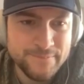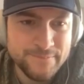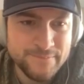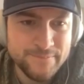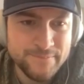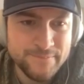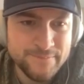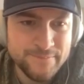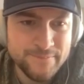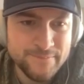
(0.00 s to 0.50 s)

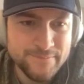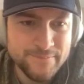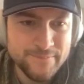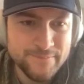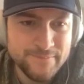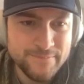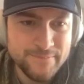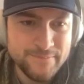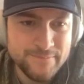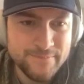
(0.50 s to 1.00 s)

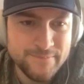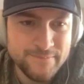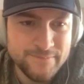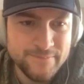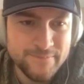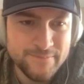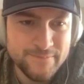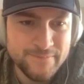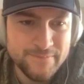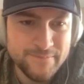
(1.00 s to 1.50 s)

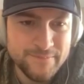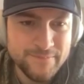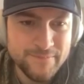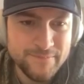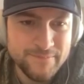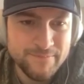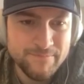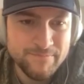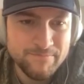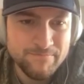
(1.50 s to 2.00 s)

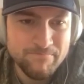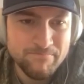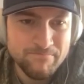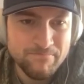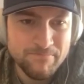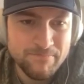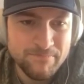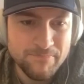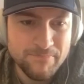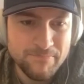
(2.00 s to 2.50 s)

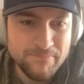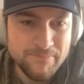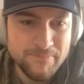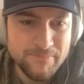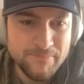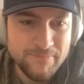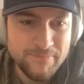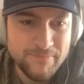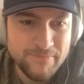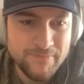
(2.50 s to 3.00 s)

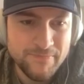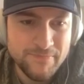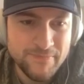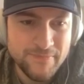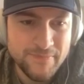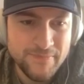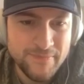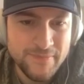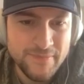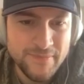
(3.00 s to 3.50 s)

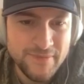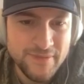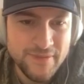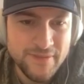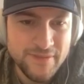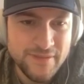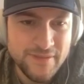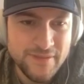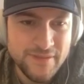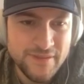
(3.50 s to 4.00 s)

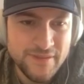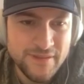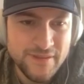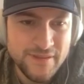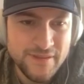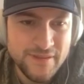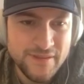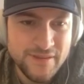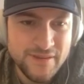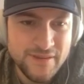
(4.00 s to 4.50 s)

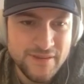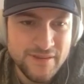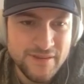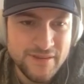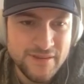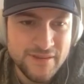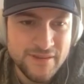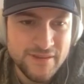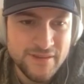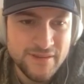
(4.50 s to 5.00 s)

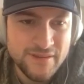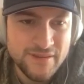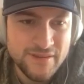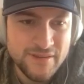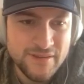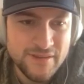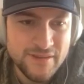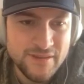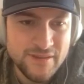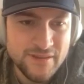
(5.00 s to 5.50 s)

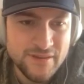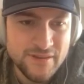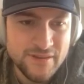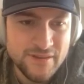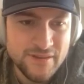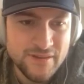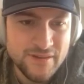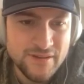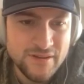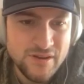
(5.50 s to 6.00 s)

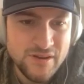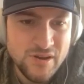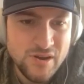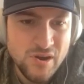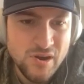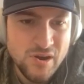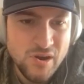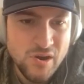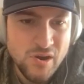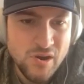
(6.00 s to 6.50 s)

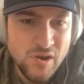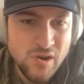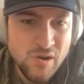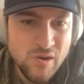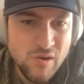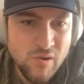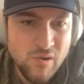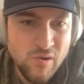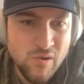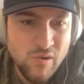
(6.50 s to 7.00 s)

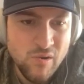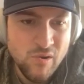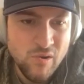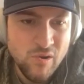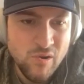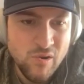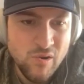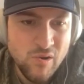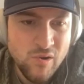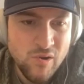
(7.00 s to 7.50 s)

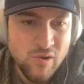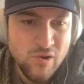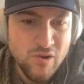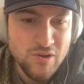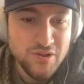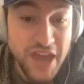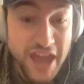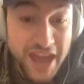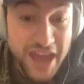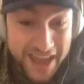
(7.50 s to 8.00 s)
This person isn't speaking.